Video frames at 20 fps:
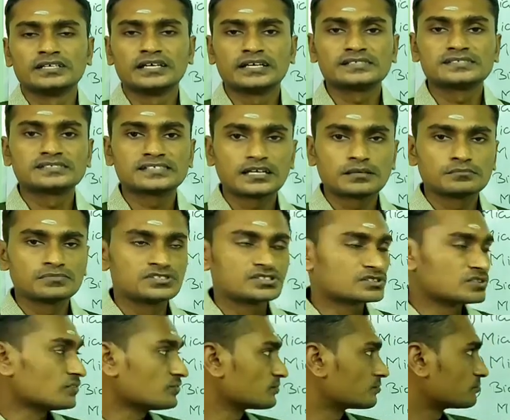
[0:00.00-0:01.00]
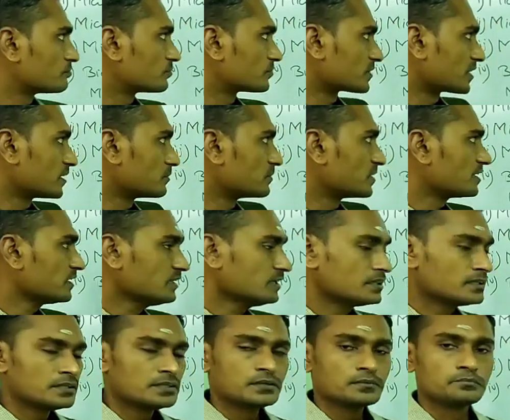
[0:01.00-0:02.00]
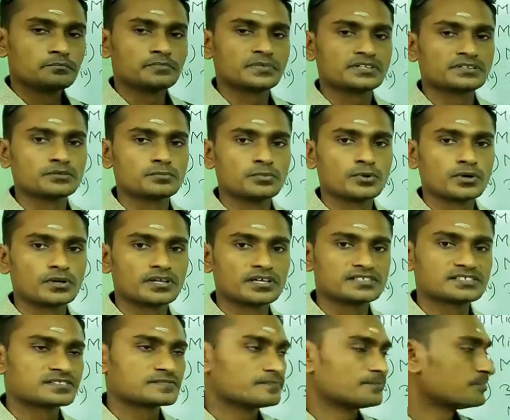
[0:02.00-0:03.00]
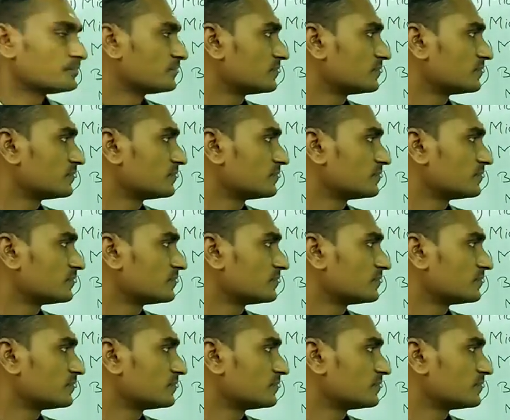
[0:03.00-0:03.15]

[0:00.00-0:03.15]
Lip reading: examples of primary metabolites.